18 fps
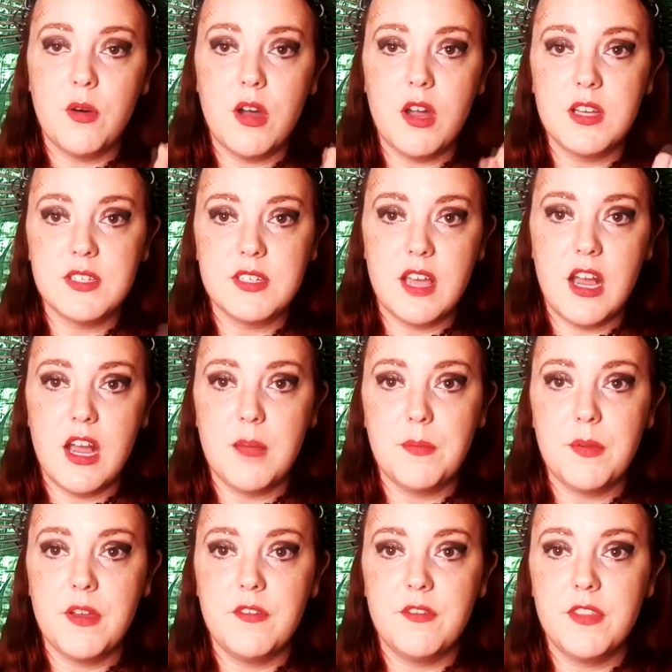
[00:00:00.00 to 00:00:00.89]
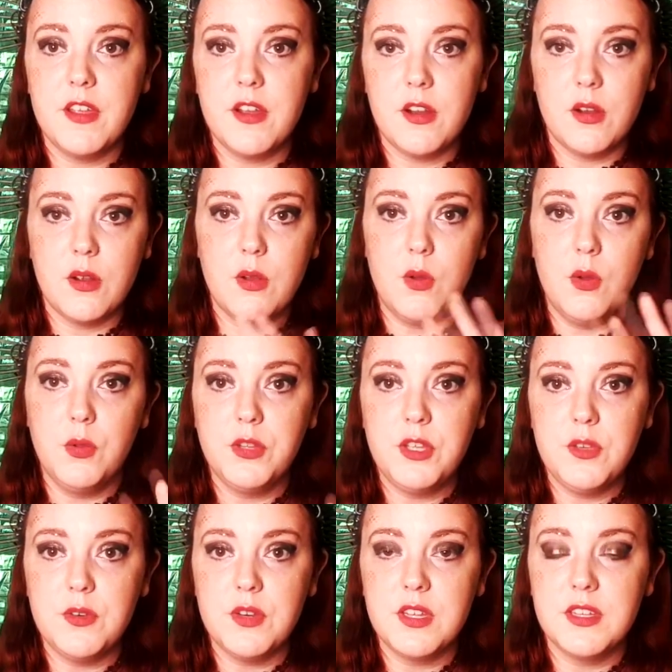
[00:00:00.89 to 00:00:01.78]
on top of their whole
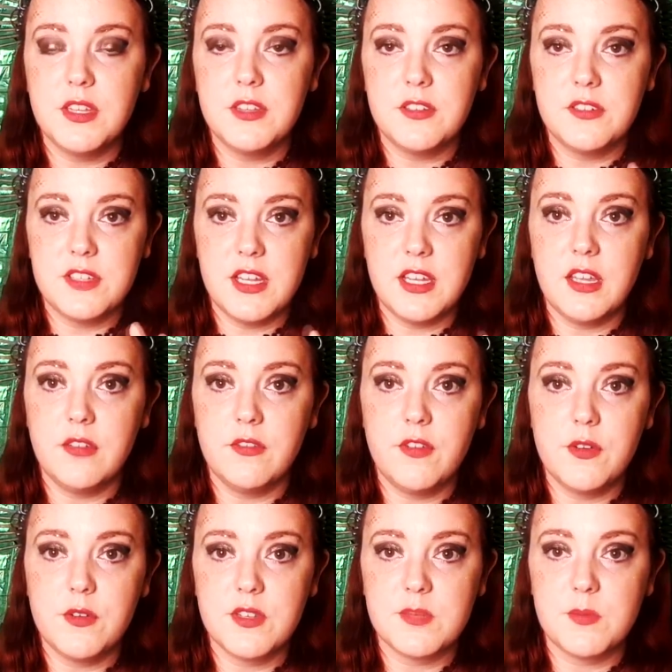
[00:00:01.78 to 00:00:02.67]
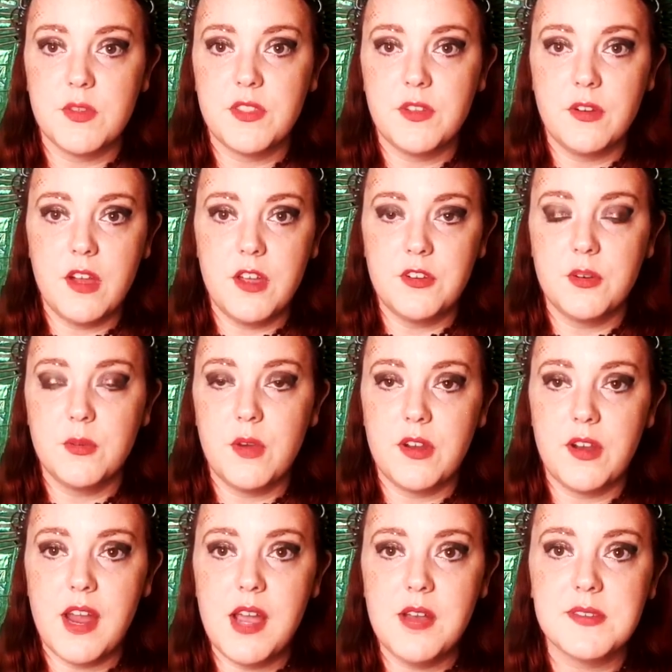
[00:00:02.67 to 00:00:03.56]
unit that they're taking photos with their
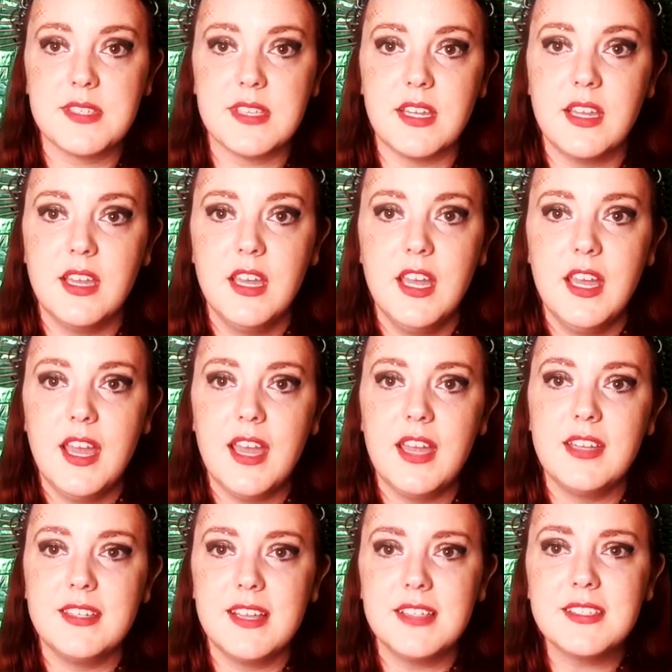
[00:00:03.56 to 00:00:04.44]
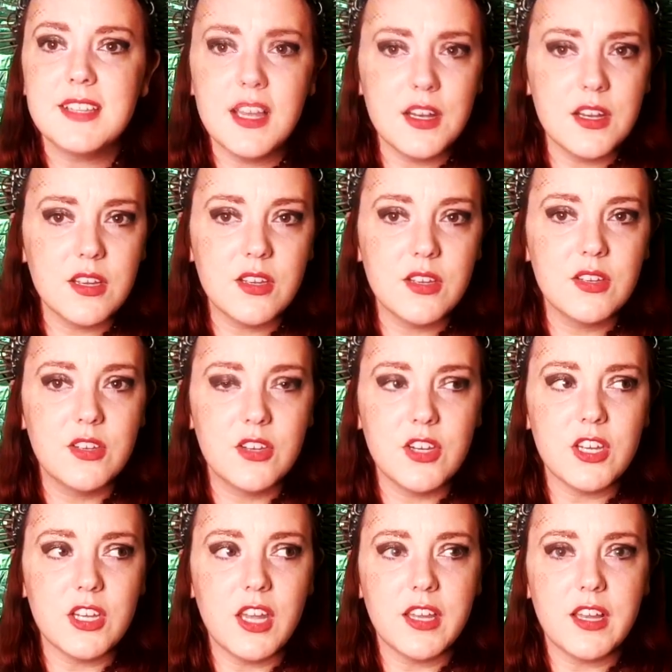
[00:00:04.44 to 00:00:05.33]
underwater housing. And that's kind of
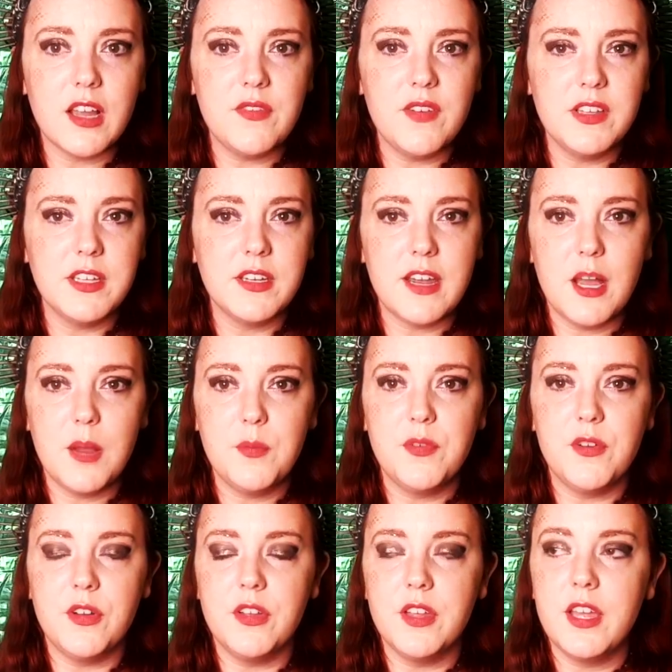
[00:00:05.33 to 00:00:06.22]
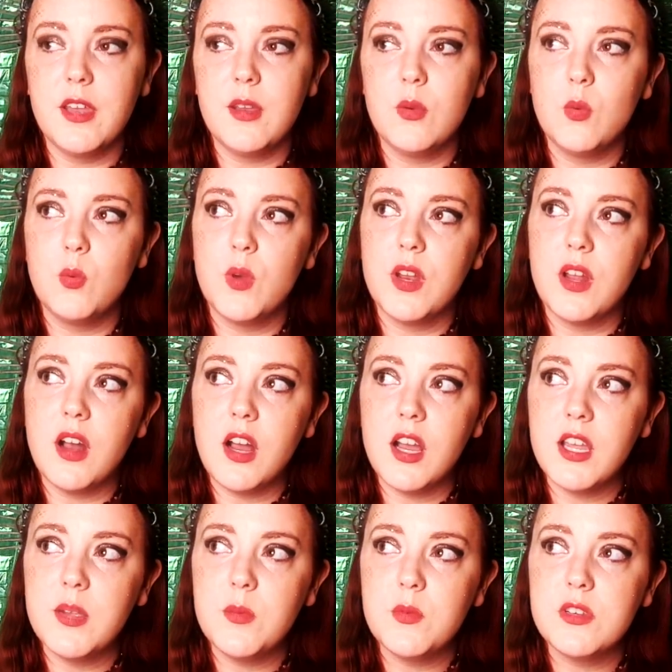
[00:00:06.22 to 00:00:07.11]
good, like I find that helpful. And when
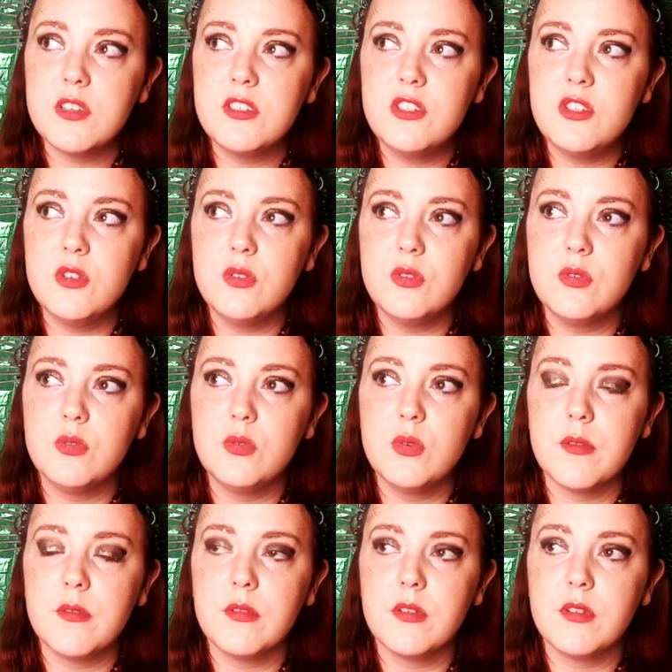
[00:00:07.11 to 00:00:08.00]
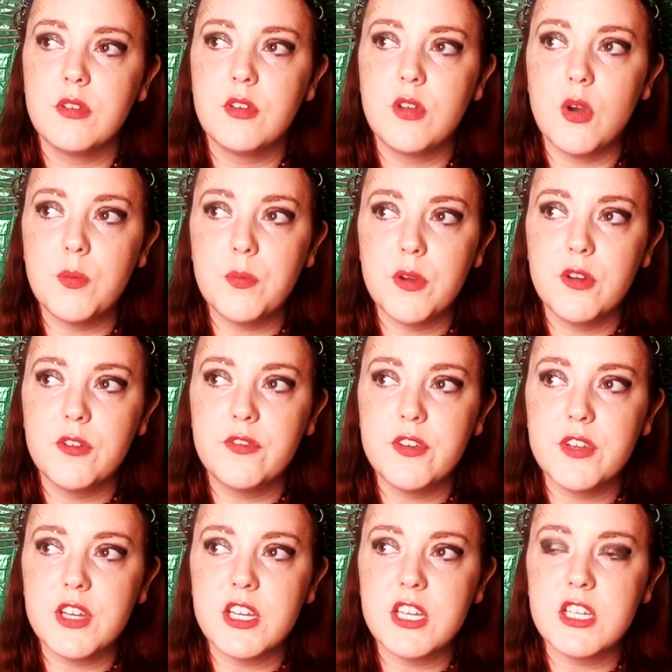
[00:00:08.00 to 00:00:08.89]
I would do GoPro
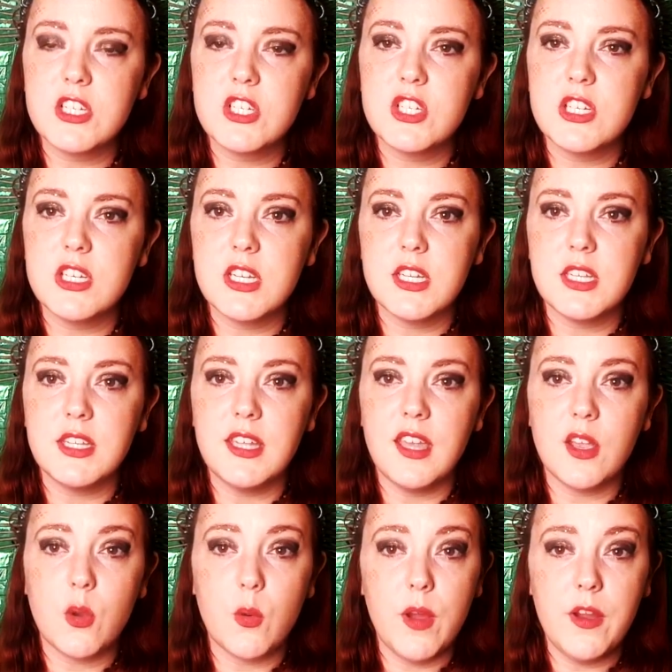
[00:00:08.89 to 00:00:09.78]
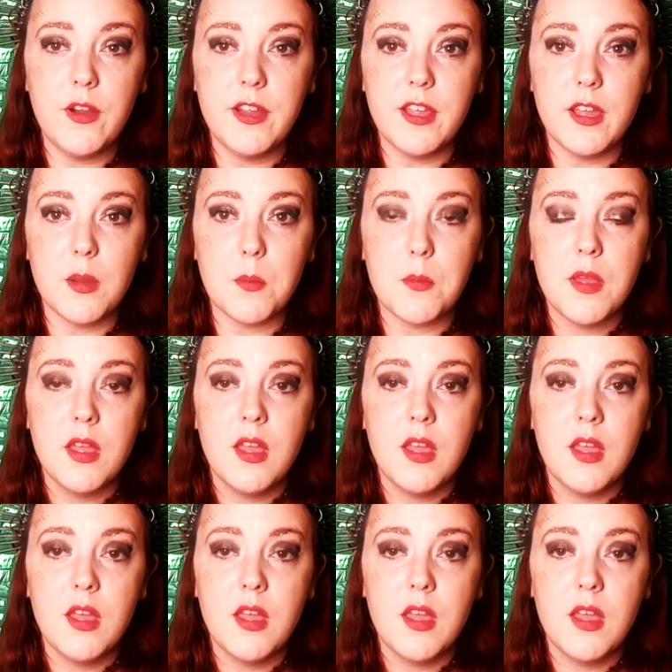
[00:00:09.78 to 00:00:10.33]
footage in the aquarium,